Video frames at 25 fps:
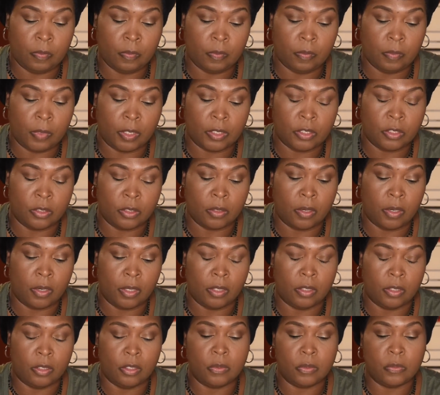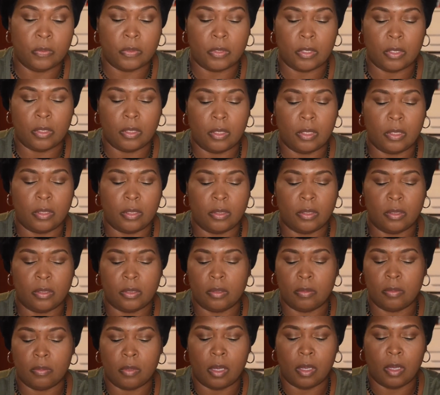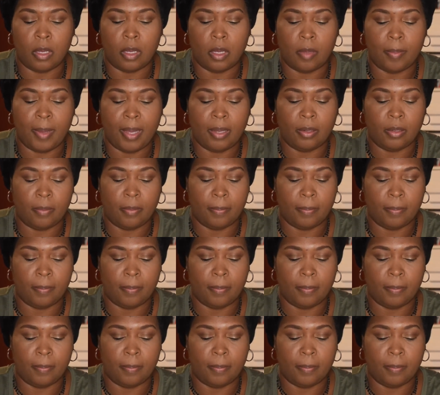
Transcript: I started using this about